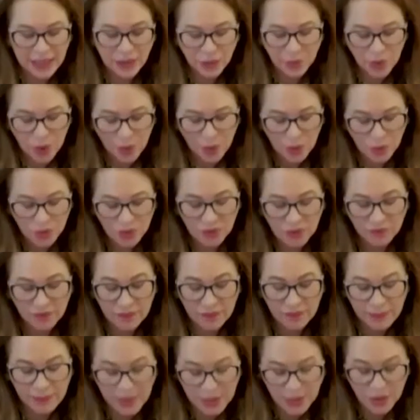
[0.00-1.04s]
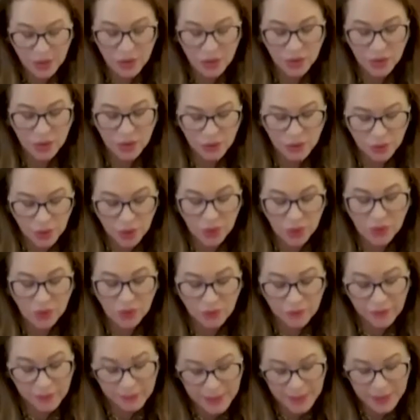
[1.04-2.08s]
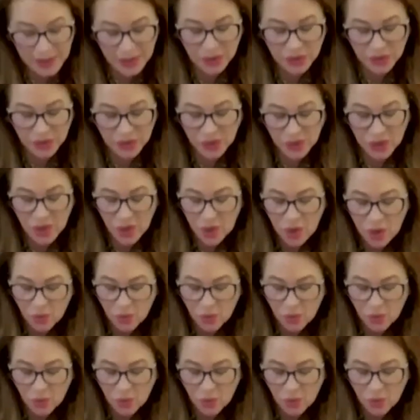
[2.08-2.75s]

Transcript: growth of emissions